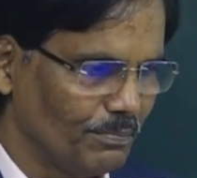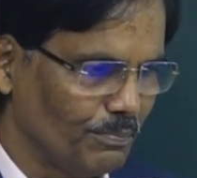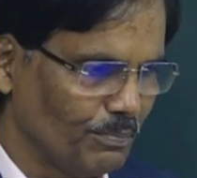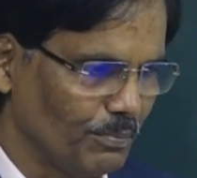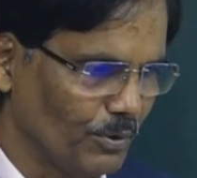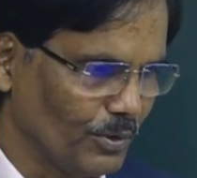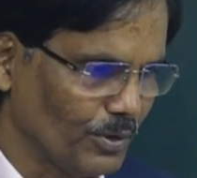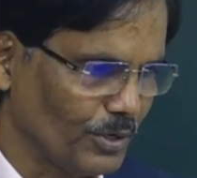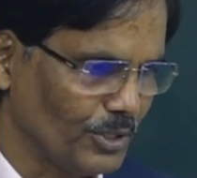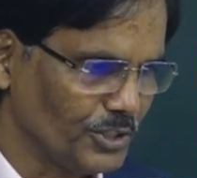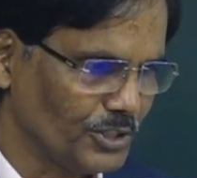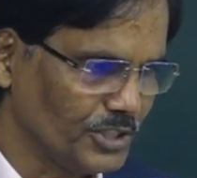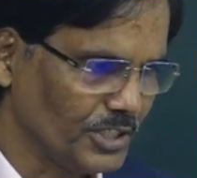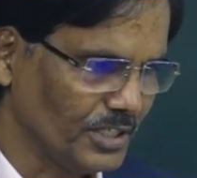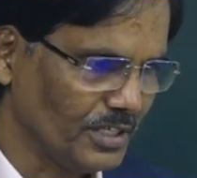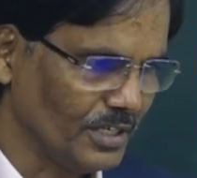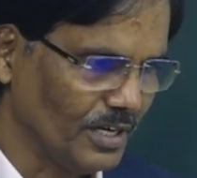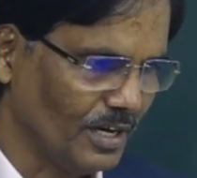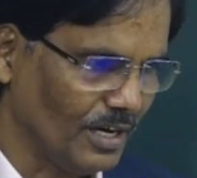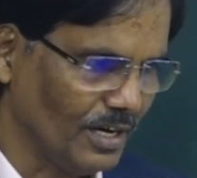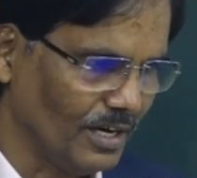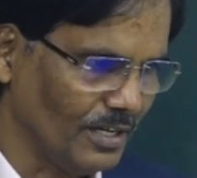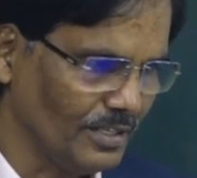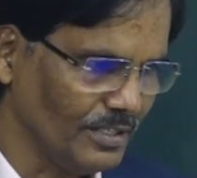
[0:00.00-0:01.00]
focusing
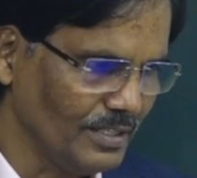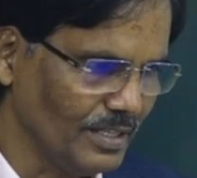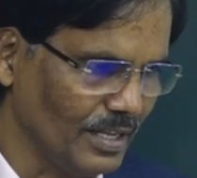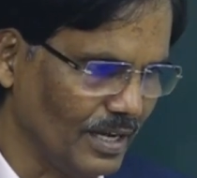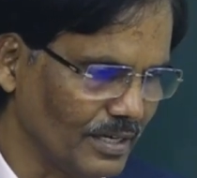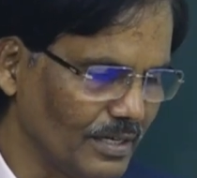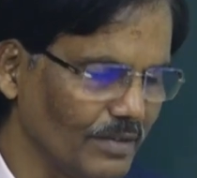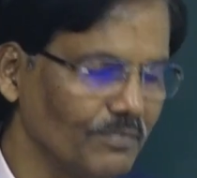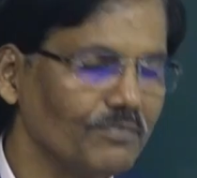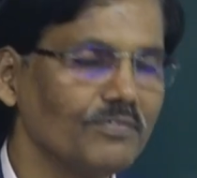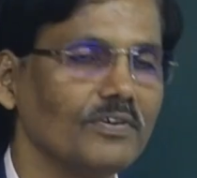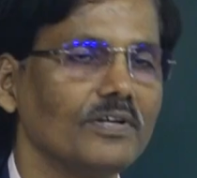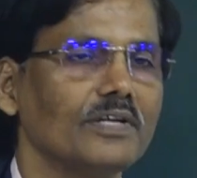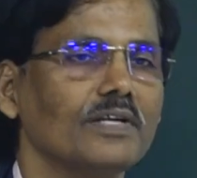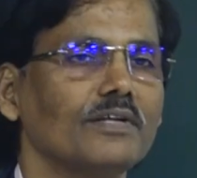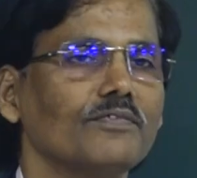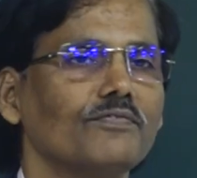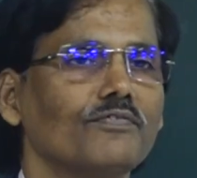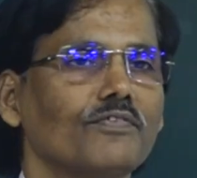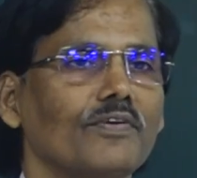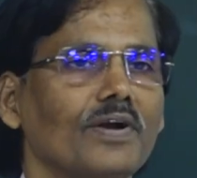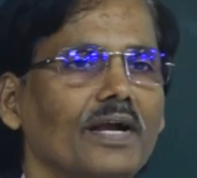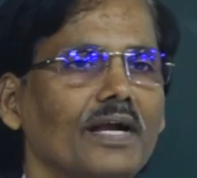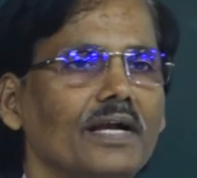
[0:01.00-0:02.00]
on that of the
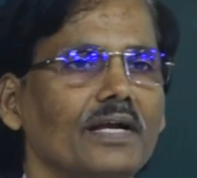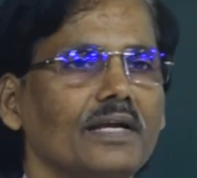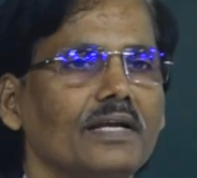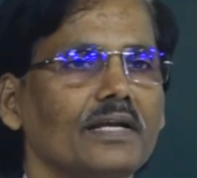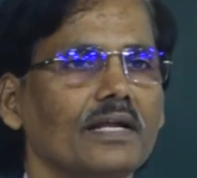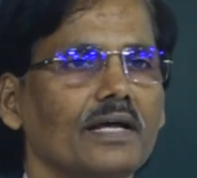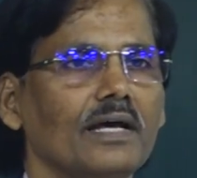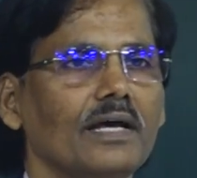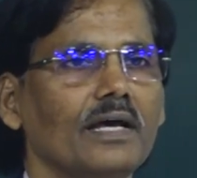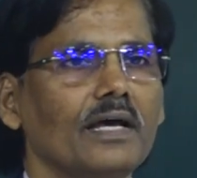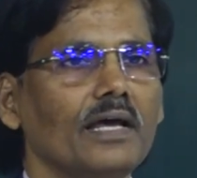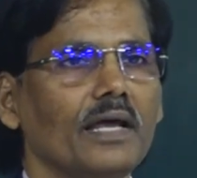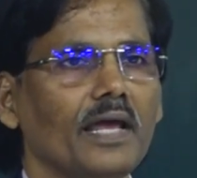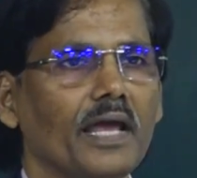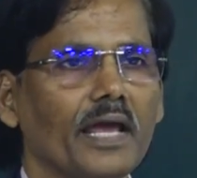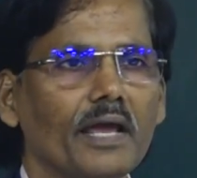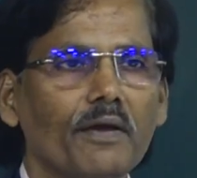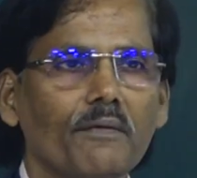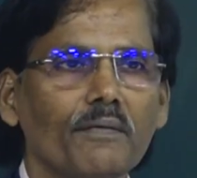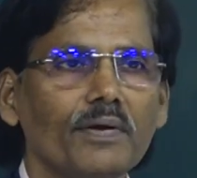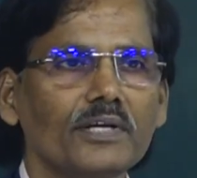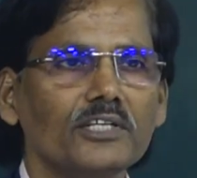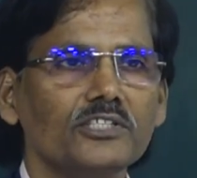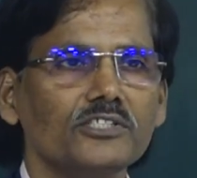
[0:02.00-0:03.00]
different
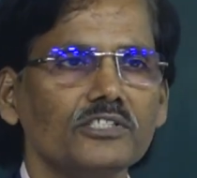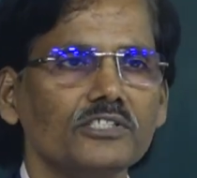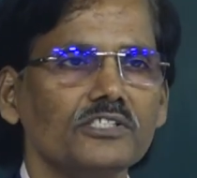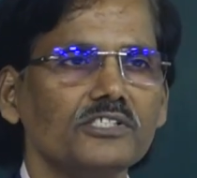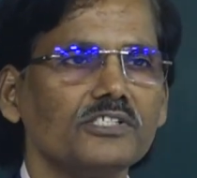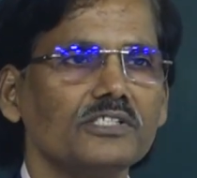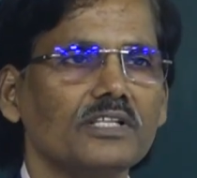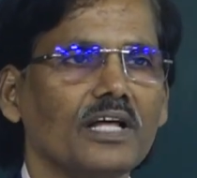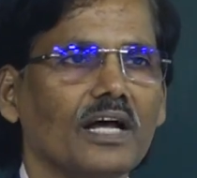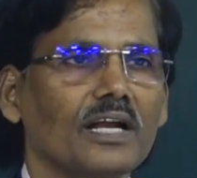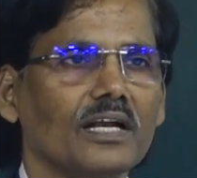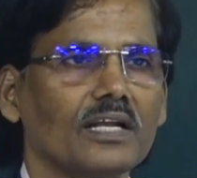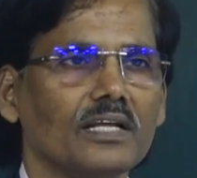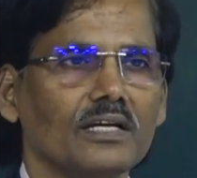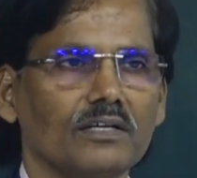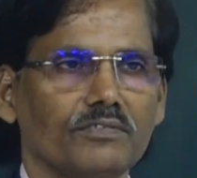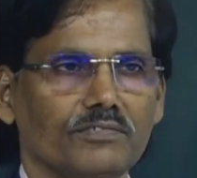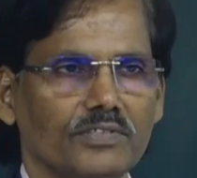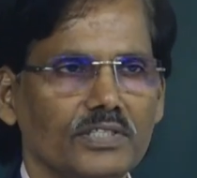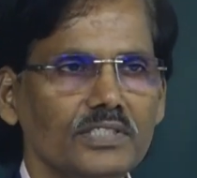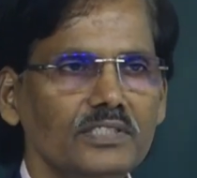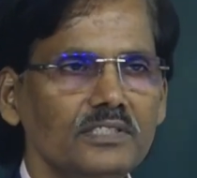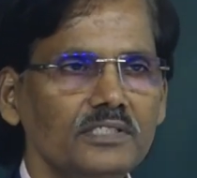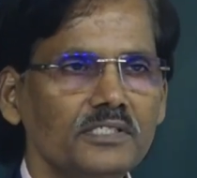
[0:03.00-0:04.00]
equations that
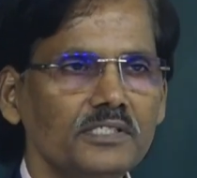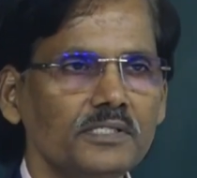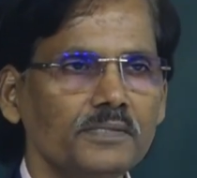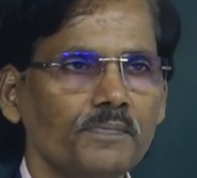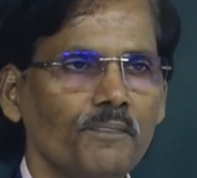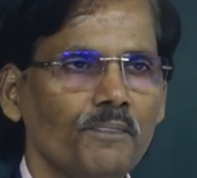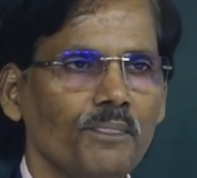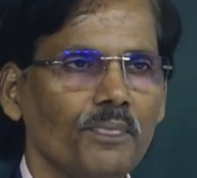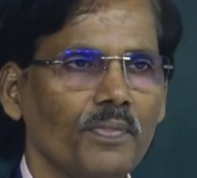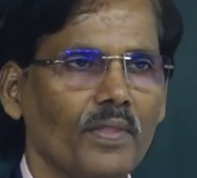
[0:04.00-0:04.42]
governs